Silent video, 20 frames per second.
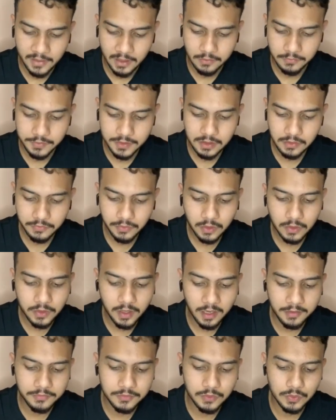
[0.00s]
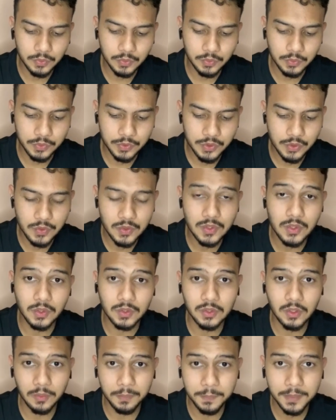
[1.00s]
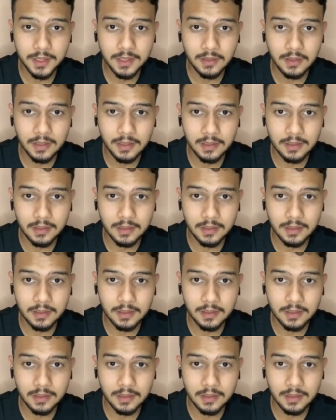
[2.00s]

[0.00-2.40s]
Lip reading: First of all, you have to choose your topic